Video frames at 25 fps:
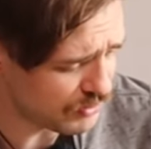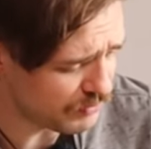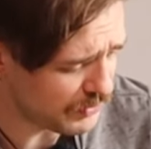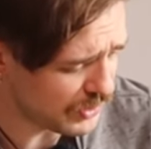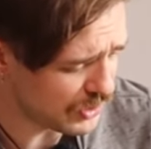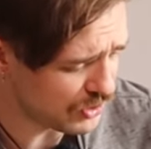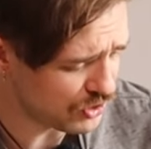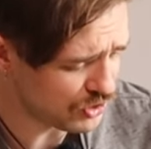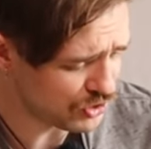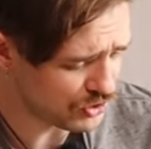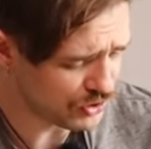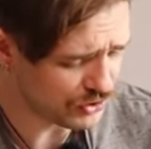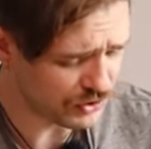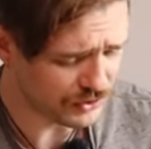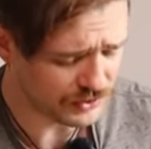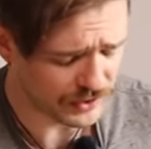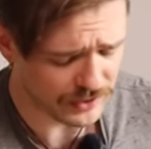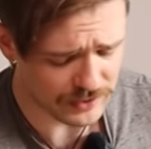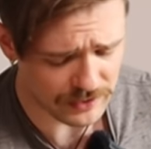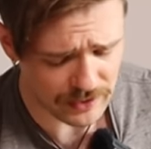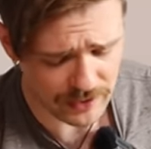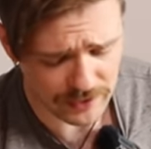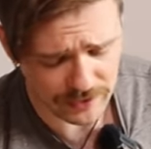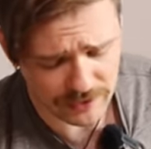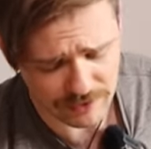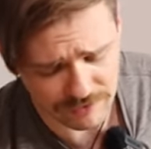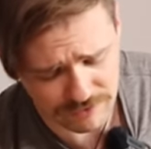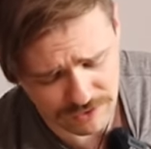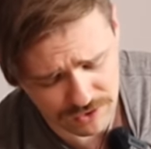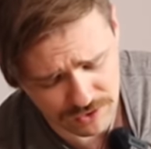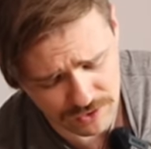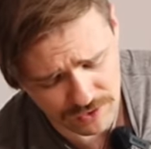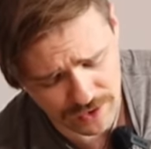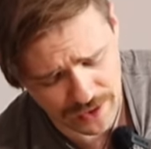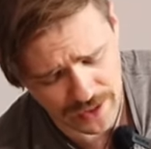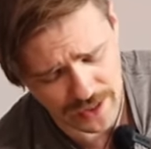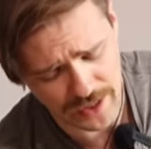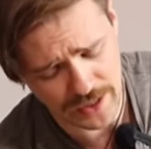to make sure that I give
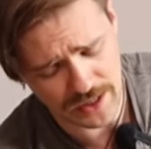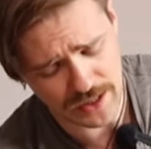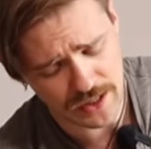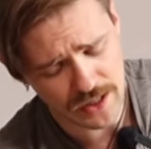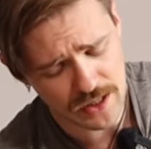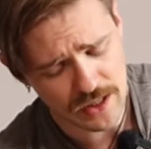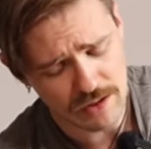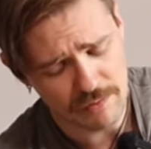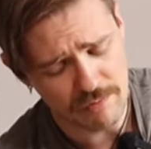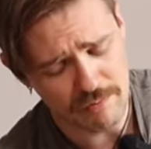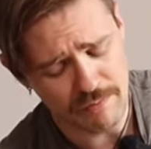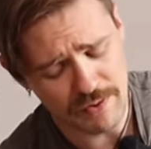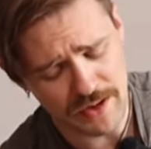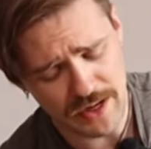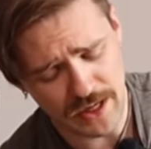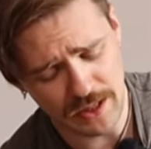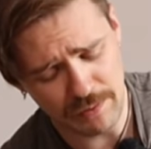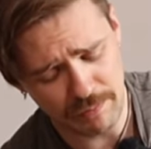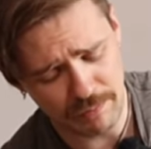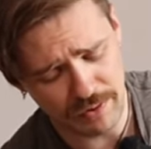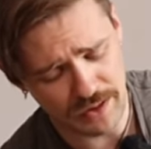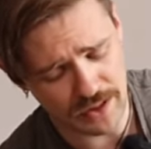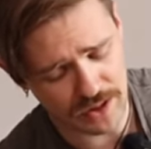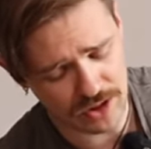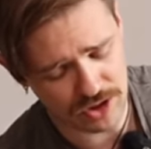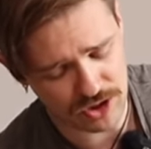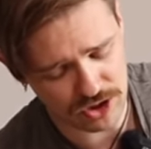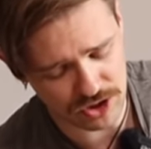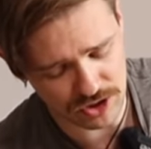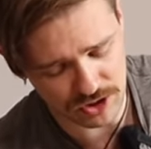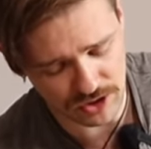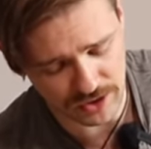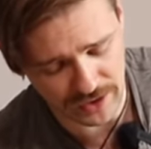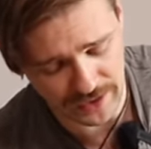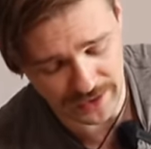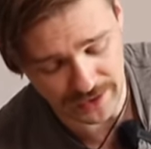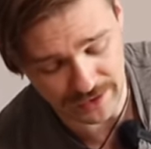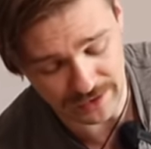you a big
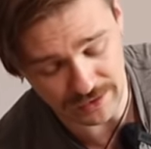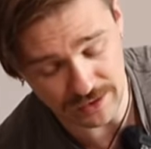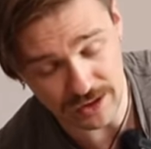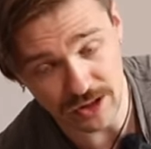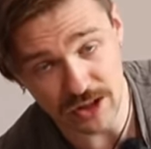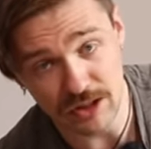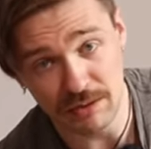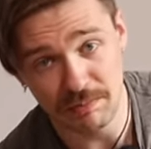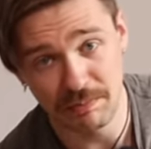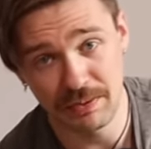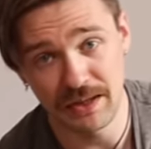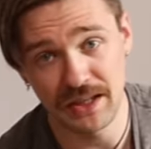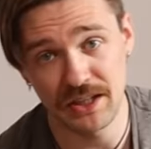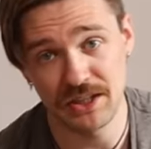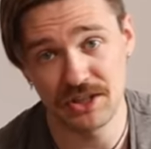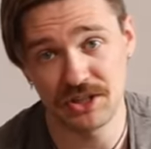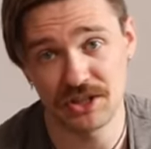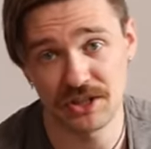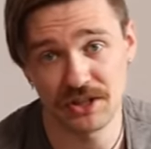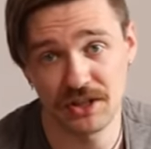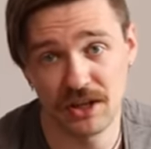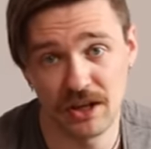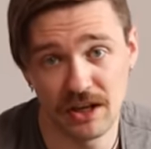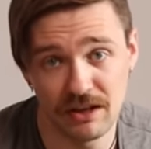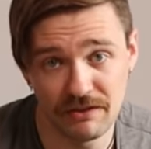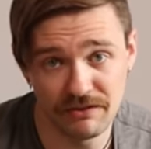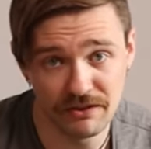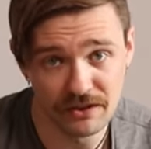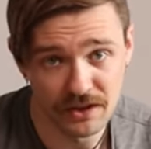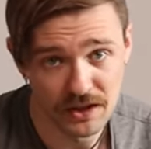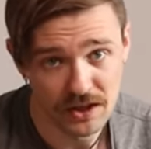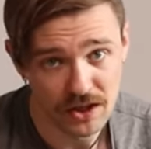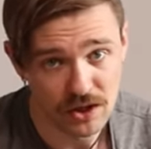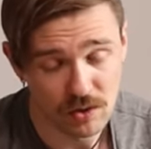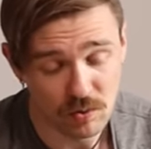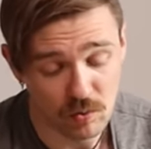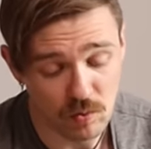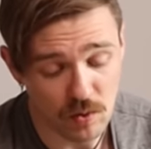picture, a clear picture of
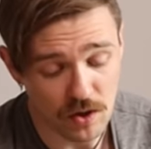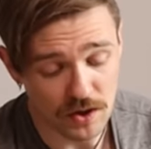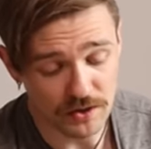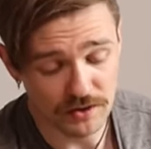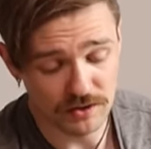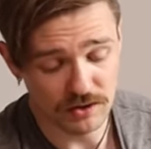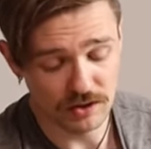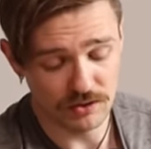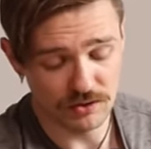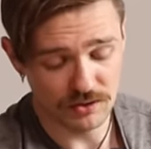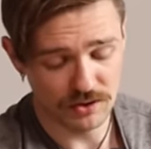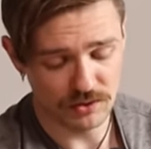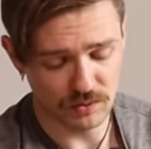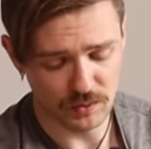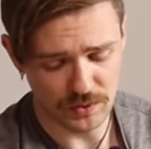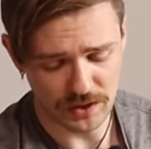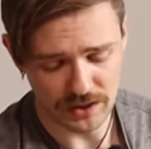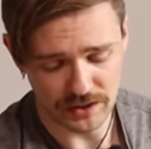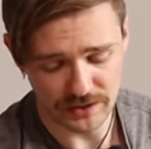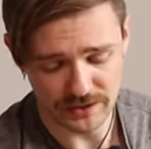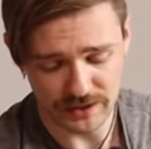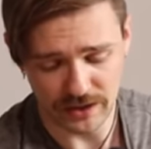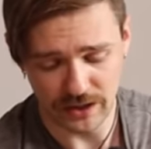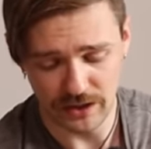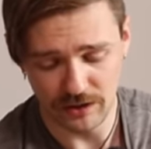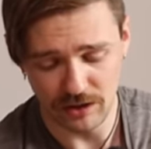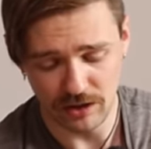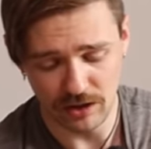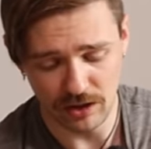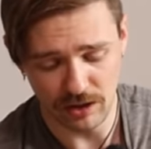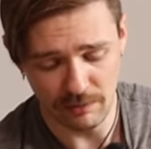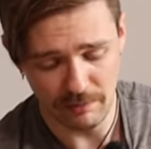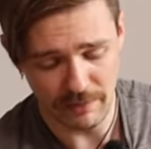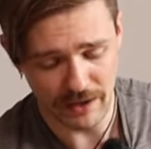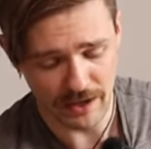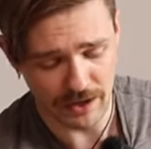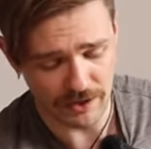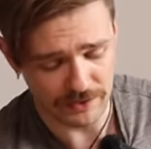what those wheels are all
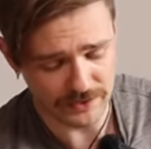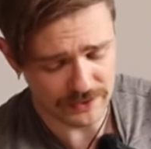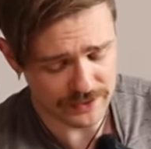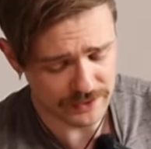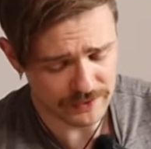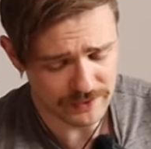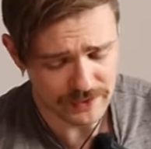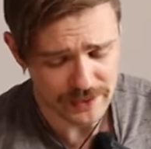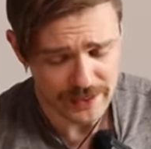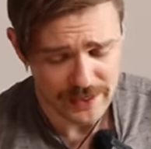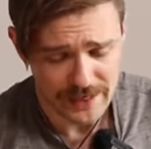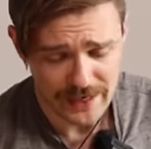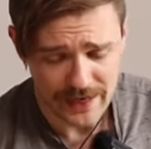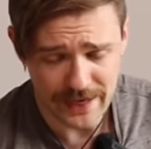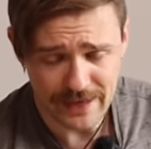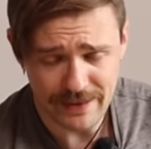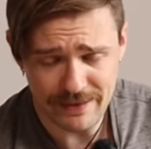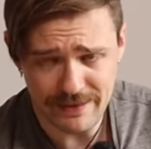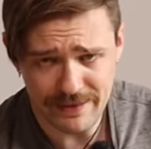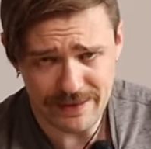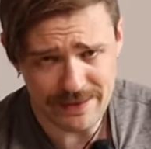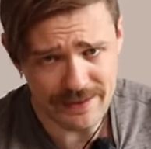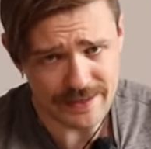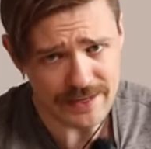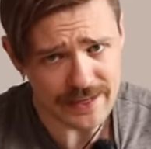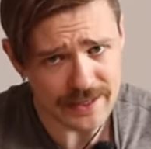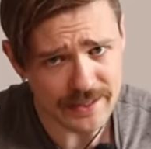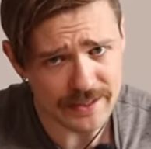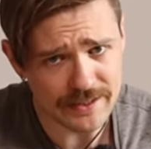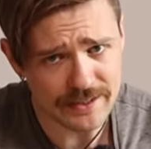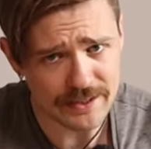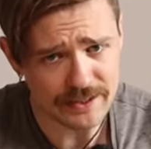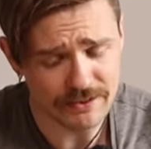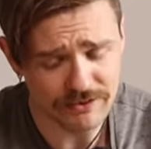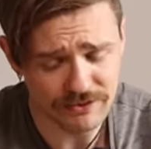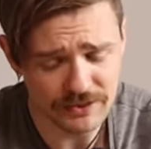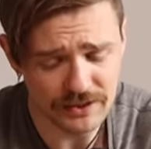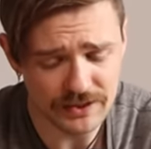about. And
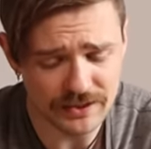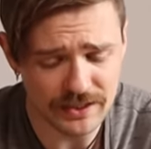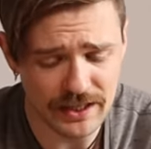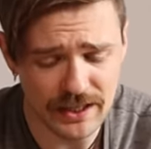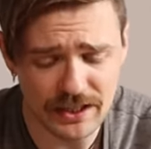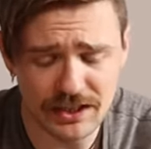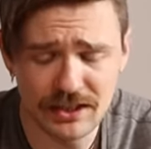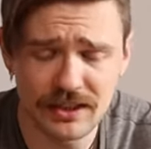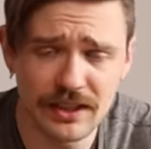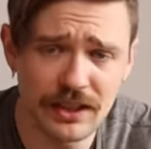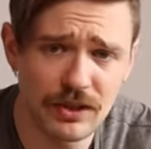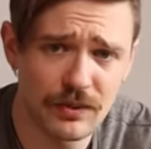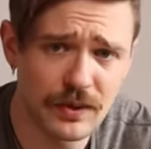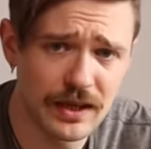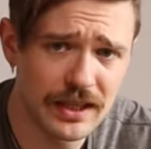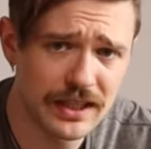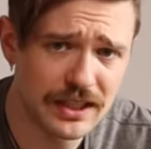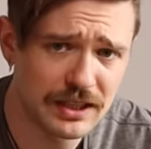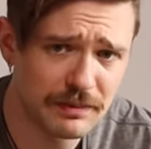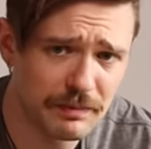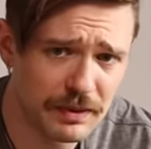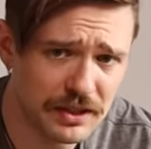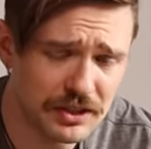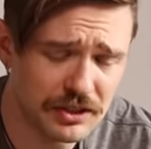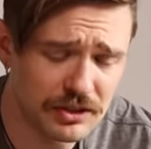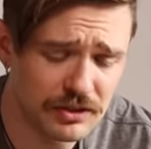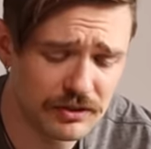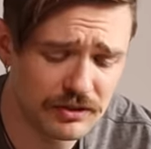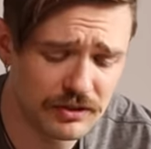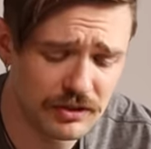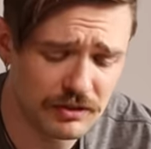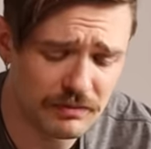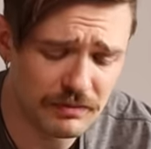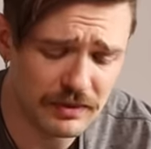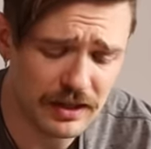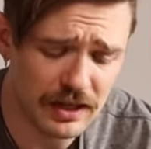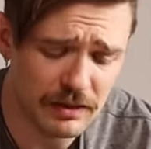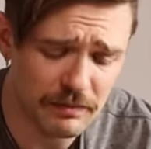this feels actually quite special
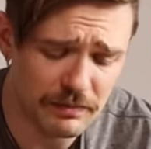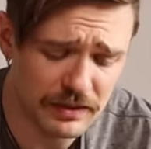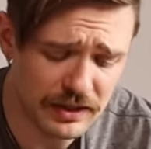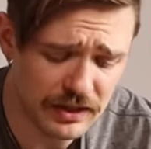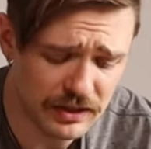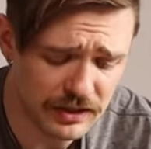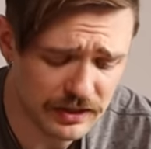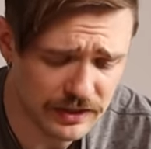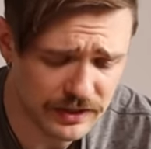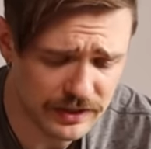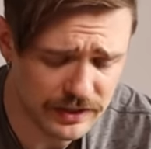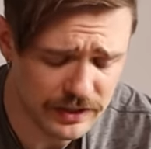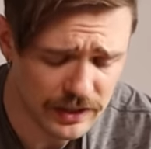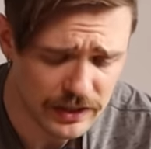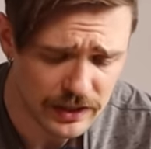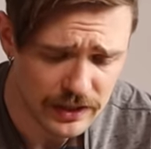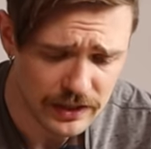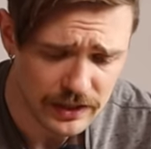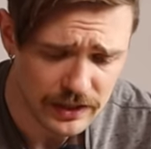to me because